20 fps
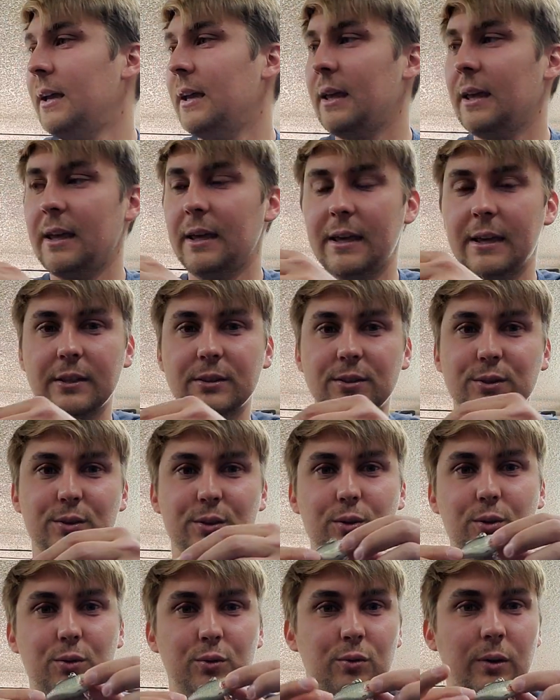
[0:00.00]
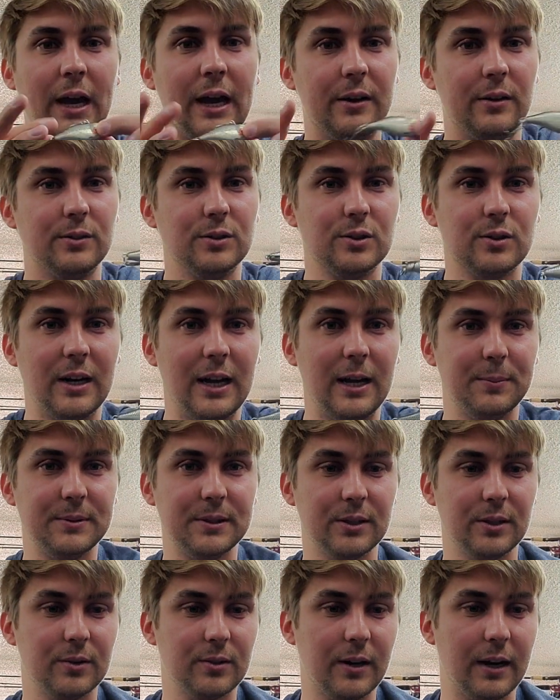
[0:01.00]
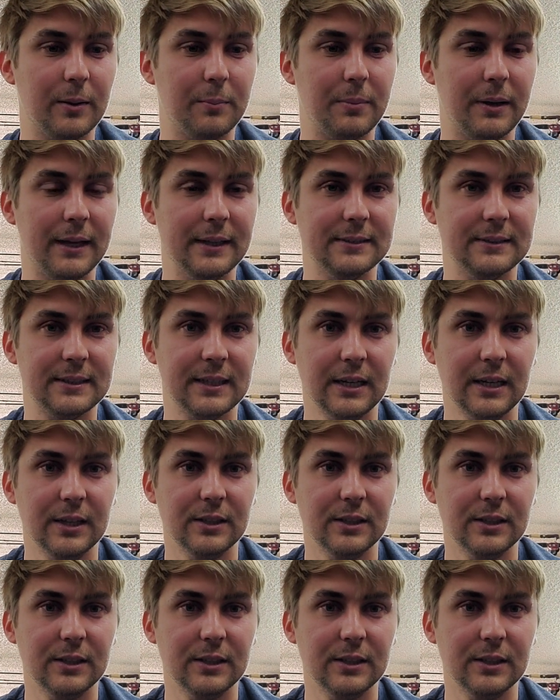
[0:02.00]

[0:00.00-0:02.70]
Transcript: is rattle traps and crankbaits.